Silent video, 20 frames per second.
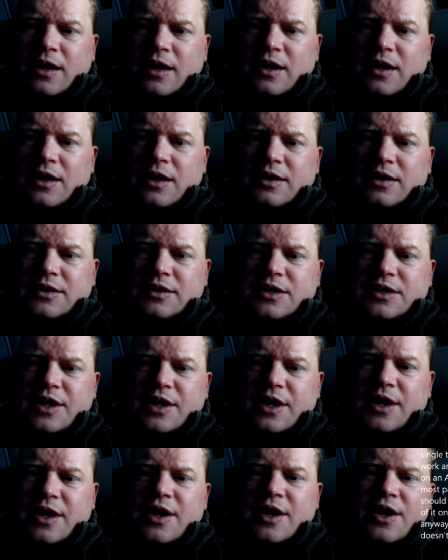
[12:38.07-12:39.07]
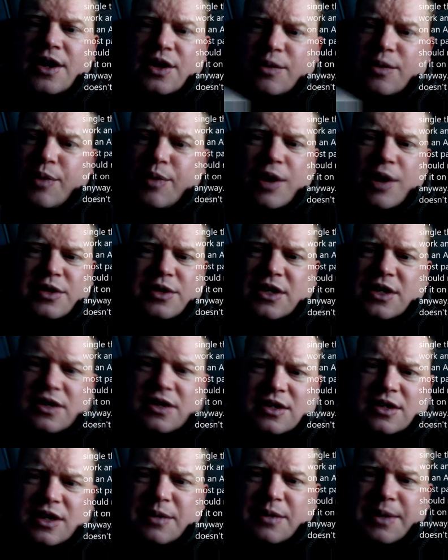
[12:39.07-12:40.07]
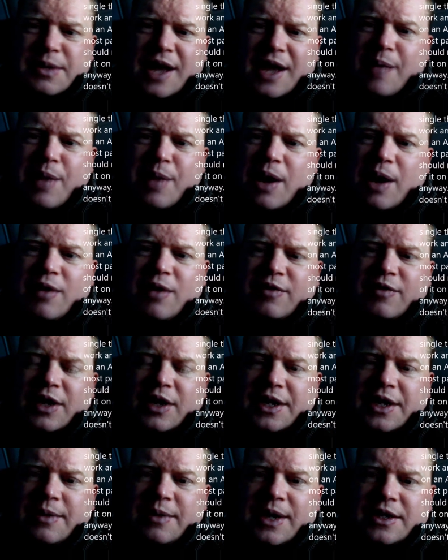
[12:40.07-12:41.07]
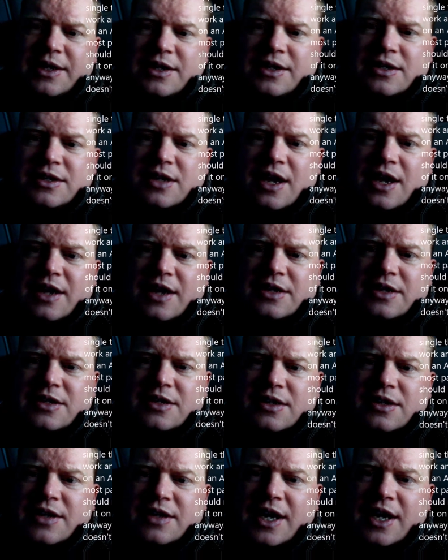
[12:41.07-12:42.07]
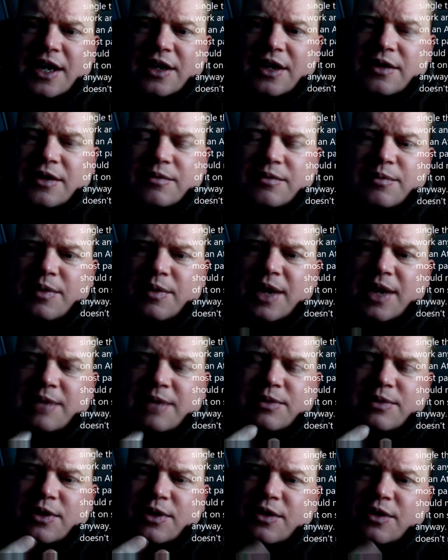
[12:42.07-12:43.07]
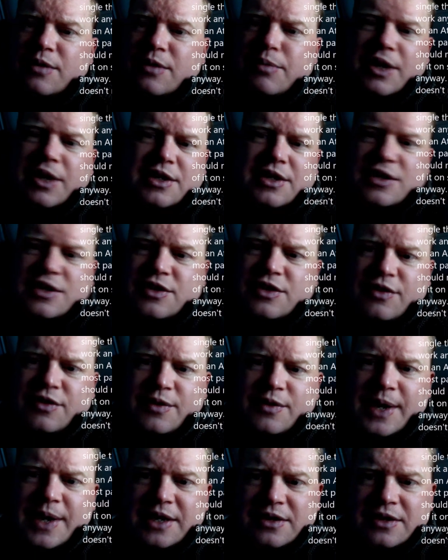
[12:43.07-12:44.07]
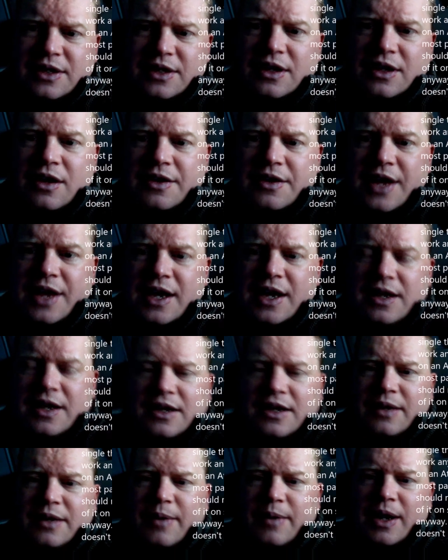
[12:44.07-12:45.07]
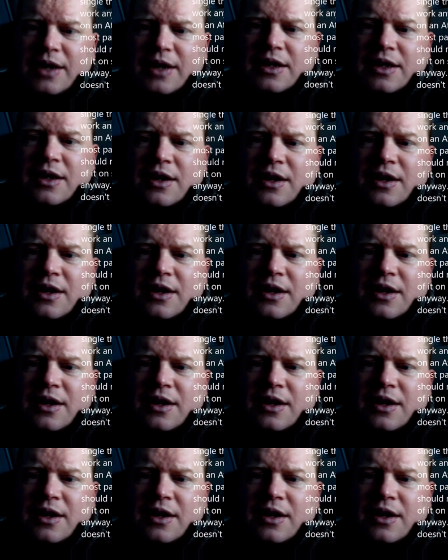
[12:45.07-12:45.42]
and uh, the processors are going to be that powerful anyway these days that they're going to absolutely blitz through anything like that anyway